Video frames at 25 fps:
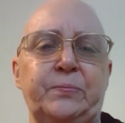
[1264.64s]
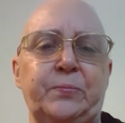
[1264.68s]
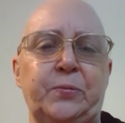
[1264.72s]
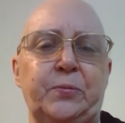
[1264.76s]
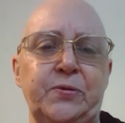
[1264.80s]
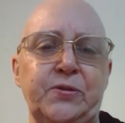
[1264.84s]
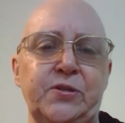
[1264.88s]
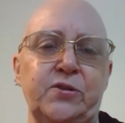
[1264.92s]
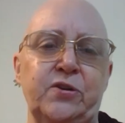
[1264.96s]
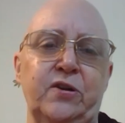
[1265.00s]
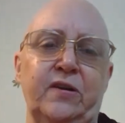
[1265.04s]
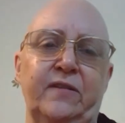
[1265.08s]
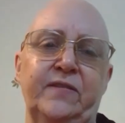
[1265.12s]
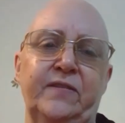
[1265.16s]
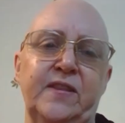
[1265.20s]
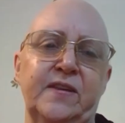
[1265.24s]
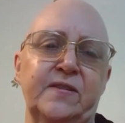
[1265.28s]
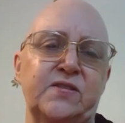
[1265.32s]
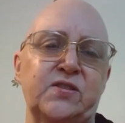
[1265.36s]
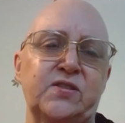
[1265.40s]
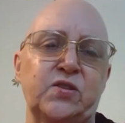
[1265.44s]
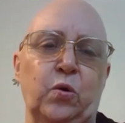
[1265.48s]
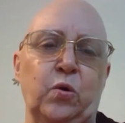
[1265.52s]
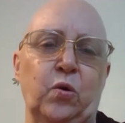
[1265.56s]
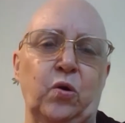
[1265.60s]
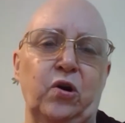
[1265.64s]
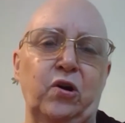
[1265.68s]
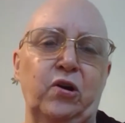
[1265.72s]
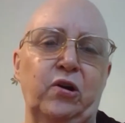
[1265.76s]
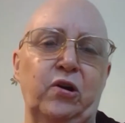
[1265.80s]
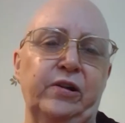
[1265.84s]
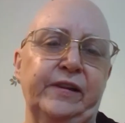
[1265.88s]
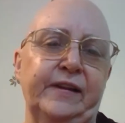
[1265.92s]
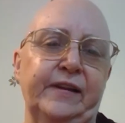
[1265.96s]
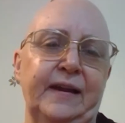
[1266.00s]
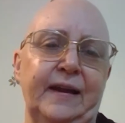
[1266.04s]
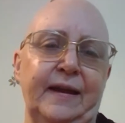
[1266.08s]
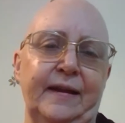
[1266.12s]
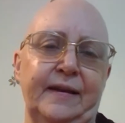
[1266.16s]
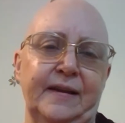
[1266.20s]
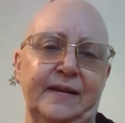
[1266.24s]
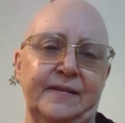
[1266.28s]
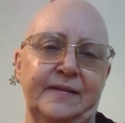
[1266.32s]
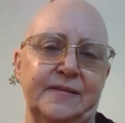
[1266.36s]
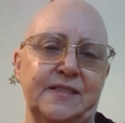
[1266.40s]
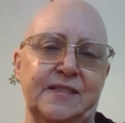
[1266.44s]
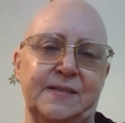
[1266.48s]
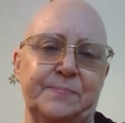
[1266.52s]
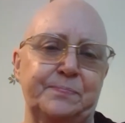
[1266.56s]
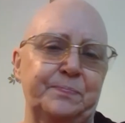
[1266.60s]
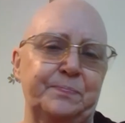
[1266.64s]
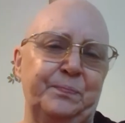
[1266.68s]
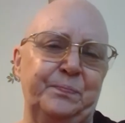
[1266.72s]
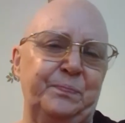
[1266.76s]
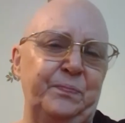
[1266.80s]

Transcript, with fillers: preserve this orally, and it's